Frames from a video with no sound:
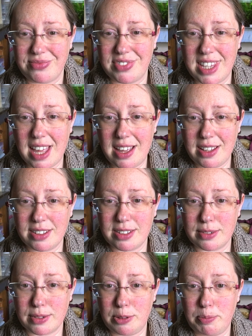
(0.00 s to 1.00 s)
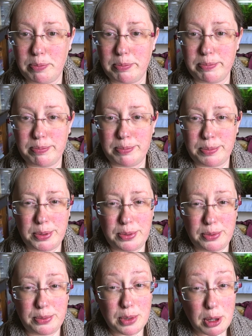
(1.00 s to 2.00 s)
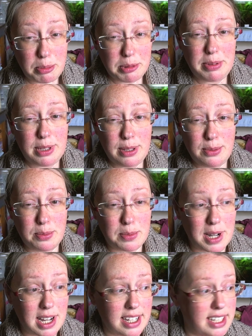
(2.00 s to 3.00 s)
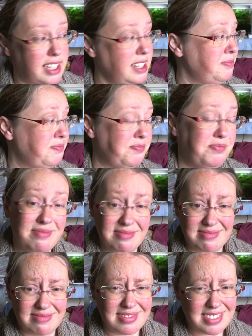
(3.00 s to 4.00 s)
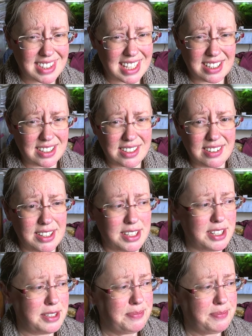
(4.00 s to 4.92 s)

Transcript: that is probably why it didn't look so good.